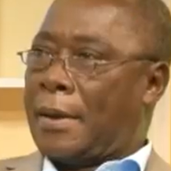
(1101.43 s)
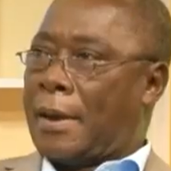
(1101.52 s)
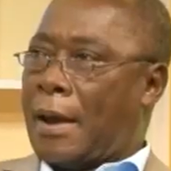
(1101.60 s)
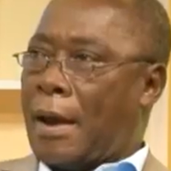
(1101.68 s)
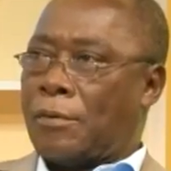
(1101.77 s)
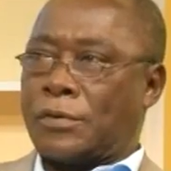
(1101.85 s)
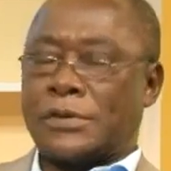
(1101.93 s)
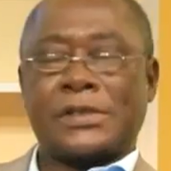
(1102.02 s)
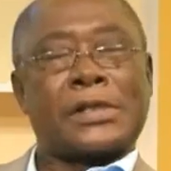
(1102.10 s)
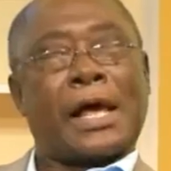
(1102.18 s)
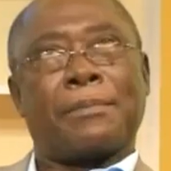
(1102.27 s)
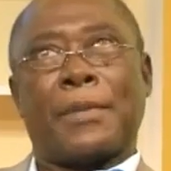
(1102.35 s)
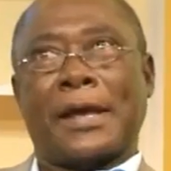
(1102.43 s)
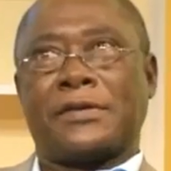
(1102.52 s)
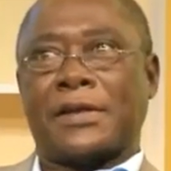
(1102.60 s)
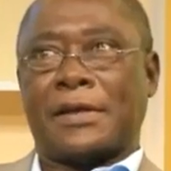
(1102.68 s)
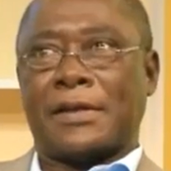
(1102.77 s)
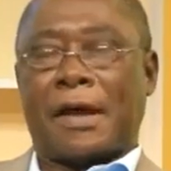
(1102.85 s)
I would start by
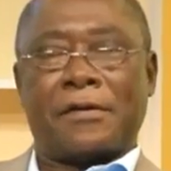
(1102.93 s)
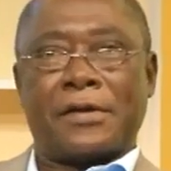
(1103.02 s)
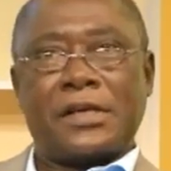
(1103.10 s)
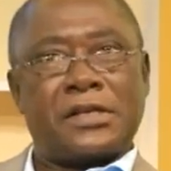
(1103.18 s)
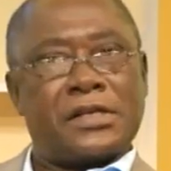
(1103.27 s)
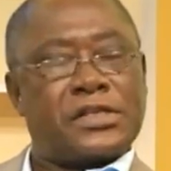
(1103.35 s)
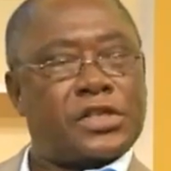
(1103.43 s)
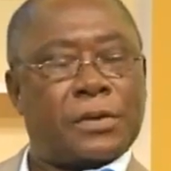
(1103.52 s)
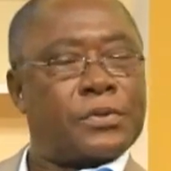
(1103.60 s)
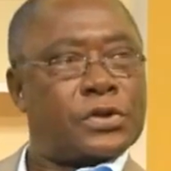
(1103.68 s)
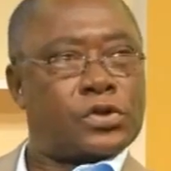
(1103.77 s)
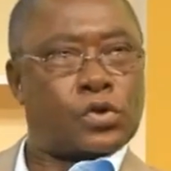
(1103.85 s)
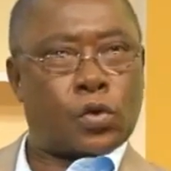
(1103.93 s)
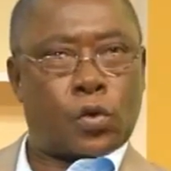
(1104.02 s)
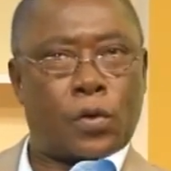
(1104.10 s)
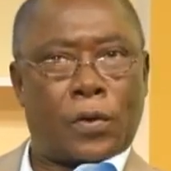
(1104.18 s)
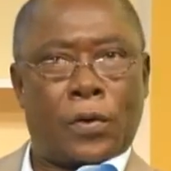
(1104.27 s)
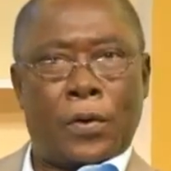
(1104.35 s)
saying that relationship is
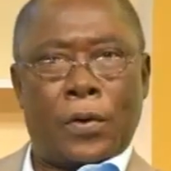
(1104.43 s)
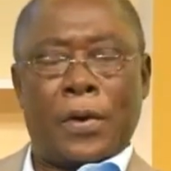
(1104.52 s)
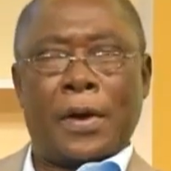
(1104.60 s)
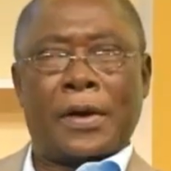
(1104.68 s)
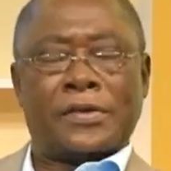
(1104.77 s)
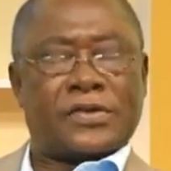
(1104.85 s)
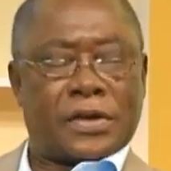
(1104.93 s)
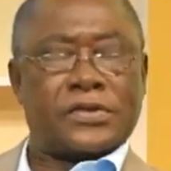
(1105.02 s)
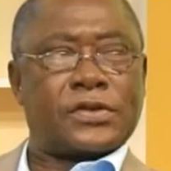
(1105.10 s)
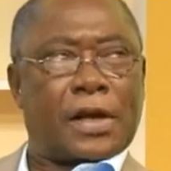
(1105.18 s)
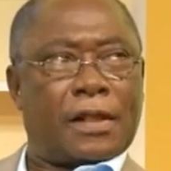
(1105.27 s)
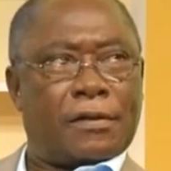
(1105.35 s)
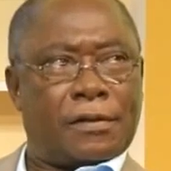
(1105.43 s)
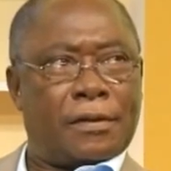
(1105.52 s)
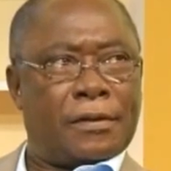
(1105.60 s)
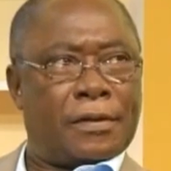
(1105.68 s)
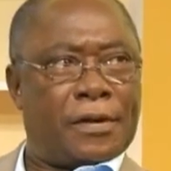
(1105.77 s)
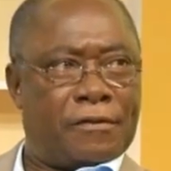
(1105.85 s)
so essential
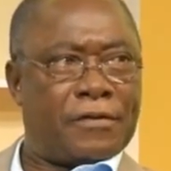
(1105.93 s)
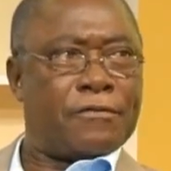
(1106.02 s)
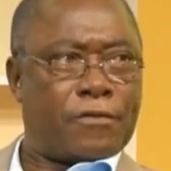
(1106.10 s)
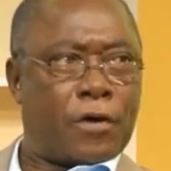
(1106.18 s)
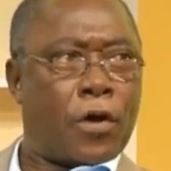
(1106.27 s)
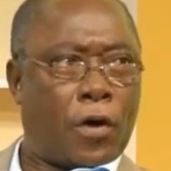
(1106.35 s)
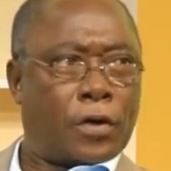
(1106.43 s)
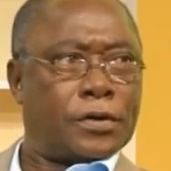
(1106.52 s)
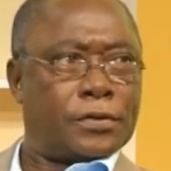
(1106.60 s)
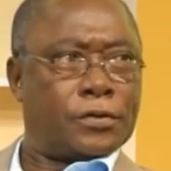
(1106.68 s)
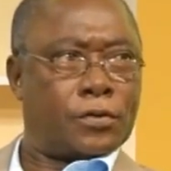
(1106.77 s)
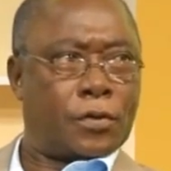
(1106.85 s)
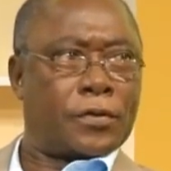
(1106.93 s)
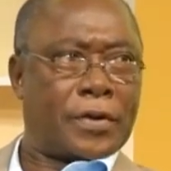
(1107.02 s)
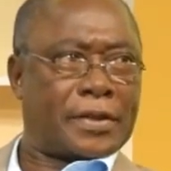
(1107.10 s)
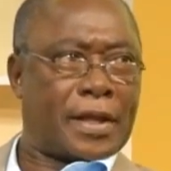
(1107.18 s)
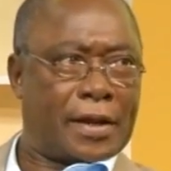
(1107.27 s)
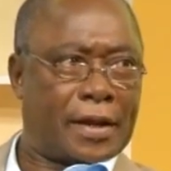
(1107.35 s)
even for God, who
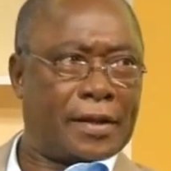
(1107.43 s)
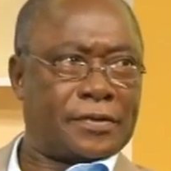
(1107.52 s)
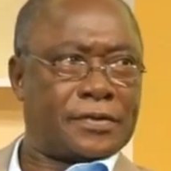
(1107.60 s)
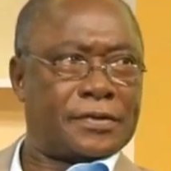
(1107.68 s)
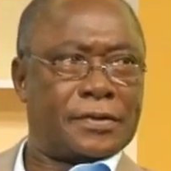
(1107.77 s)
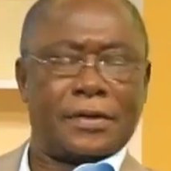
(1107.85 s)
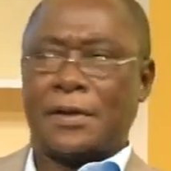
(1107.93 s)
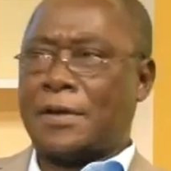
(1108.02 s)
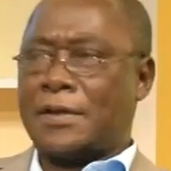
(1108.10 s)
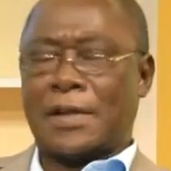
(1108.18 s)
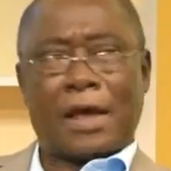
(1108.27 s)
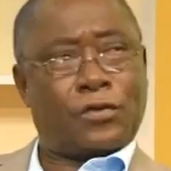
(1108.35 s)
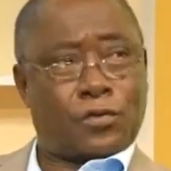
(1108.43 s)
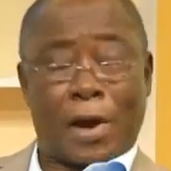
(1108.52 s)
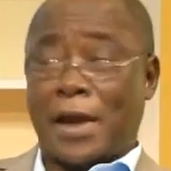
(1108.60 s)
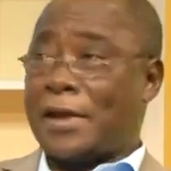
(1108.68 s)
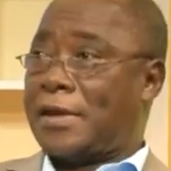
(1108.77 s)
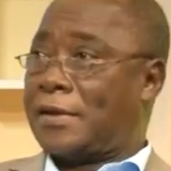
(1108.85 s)
created us. That's
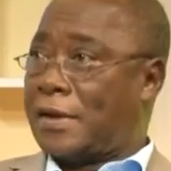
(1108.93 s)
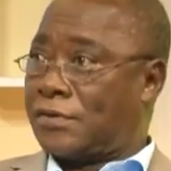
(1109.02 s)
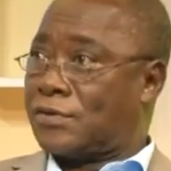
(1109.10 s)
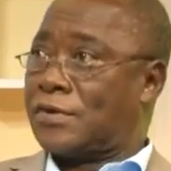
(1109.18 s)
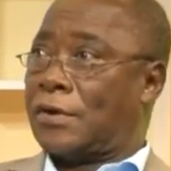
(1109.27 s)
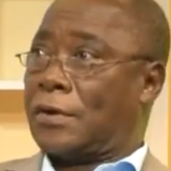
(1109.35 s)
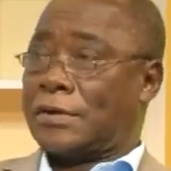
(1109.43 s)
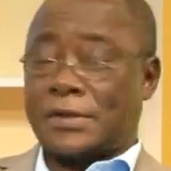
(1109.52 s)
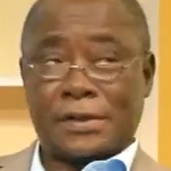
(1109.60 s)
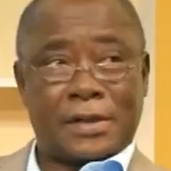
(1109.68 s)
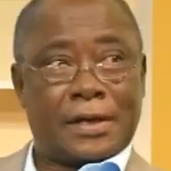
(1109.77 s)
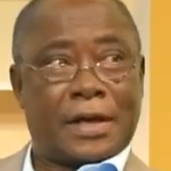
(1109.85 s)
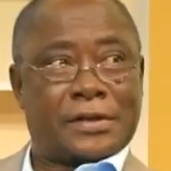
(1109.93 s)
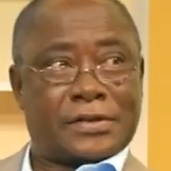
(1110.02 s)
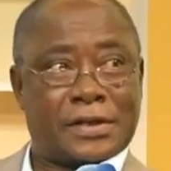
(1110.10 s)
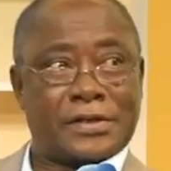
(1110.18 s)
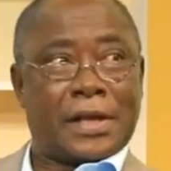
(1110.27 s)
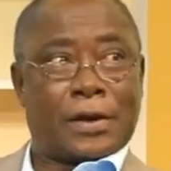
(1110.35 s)
why he does not
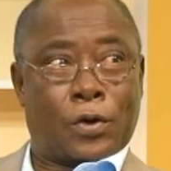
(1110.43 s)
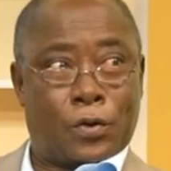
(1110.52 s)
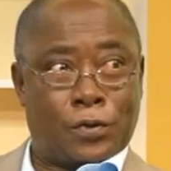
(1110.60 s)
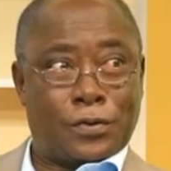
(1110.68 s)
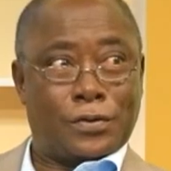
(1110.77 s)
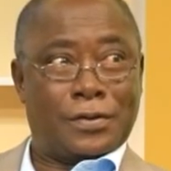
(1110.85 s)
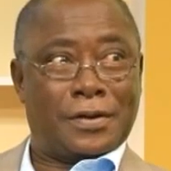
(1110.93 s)
exist alone.